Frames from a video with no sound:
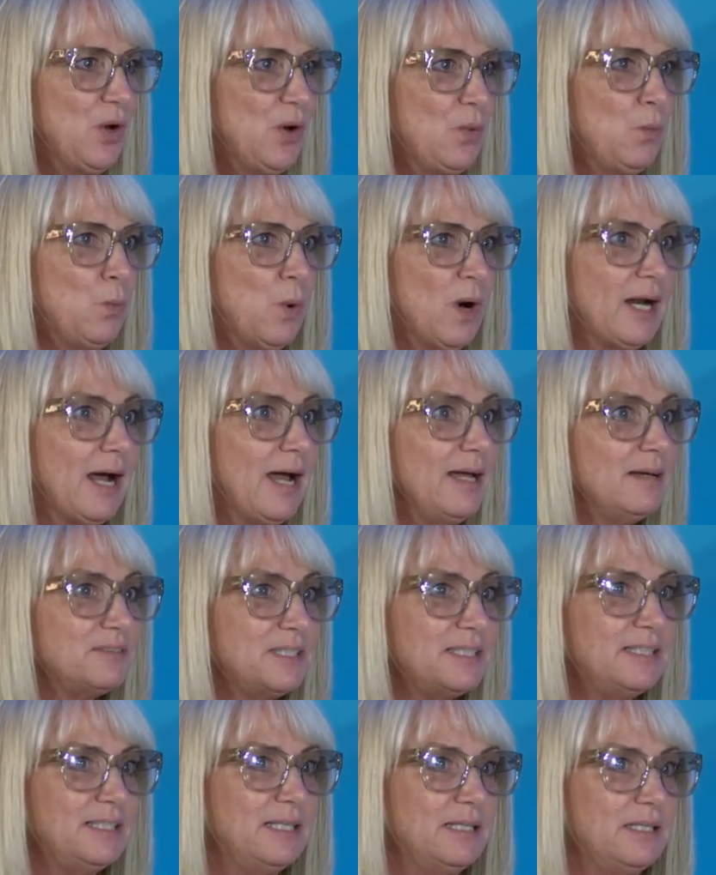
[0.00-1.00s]
What I have
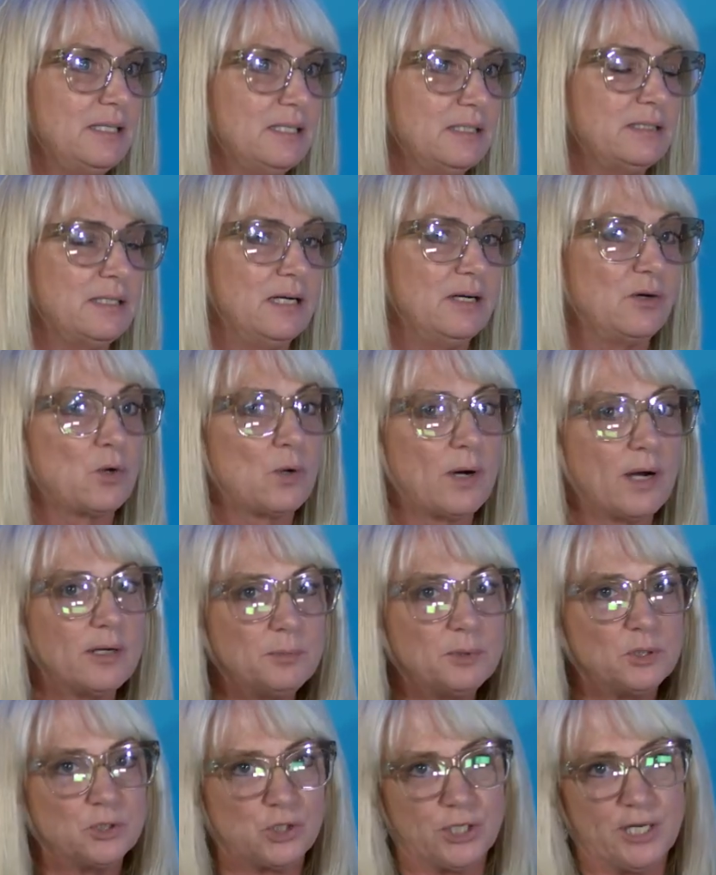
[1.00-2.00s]
seen is an
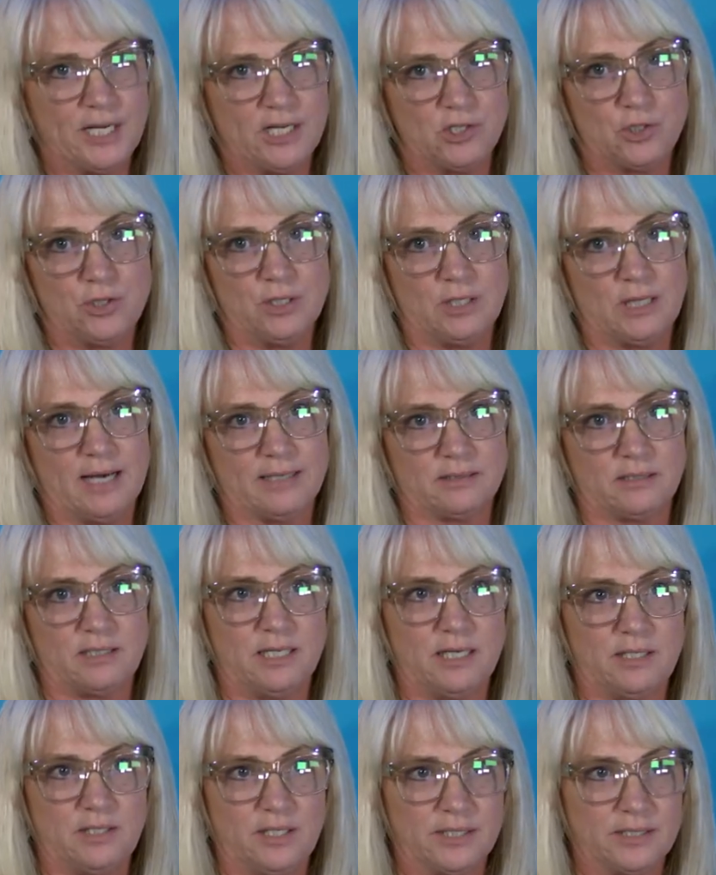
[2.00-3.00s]
incredible change in the last
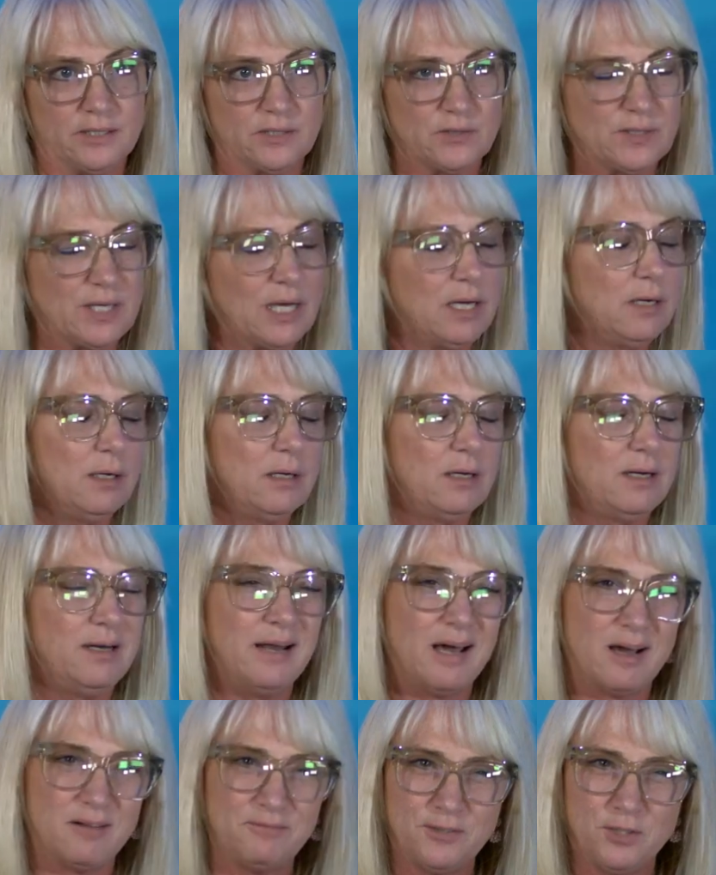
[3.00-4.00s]
10 years,
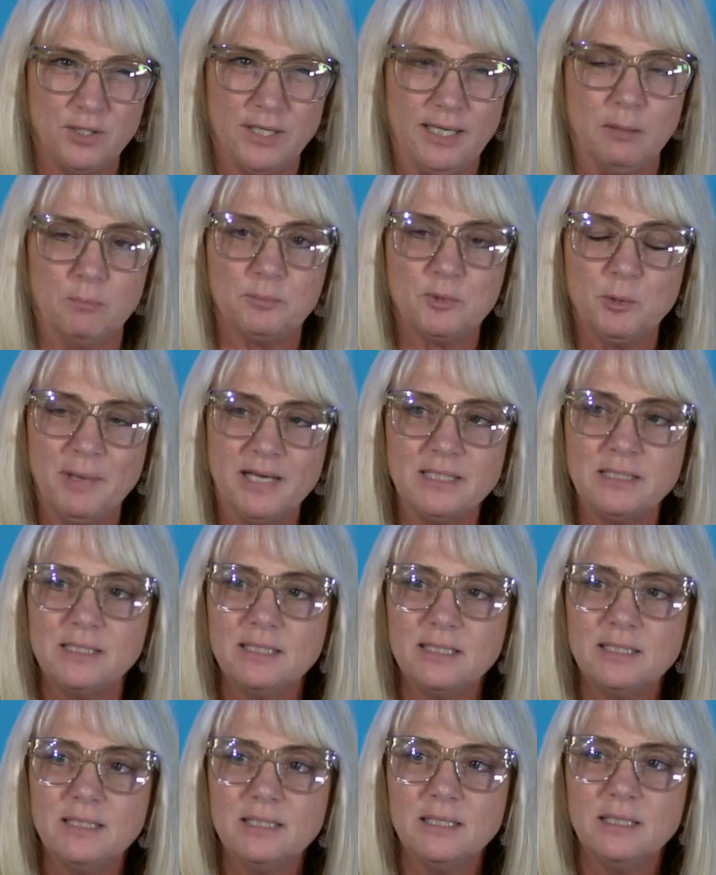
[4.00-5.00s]
not fully
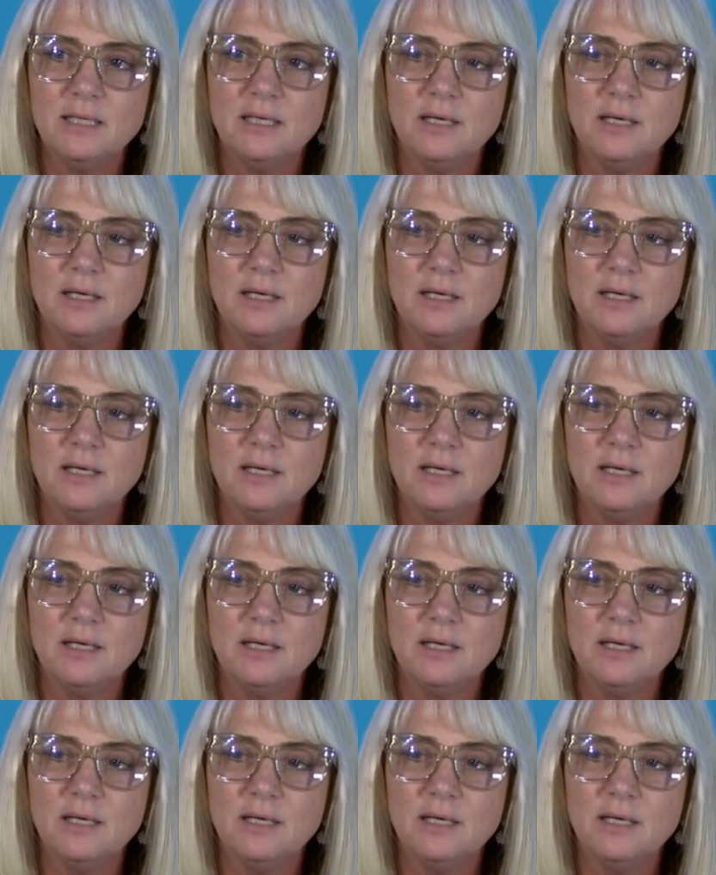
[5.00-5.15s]
implemented.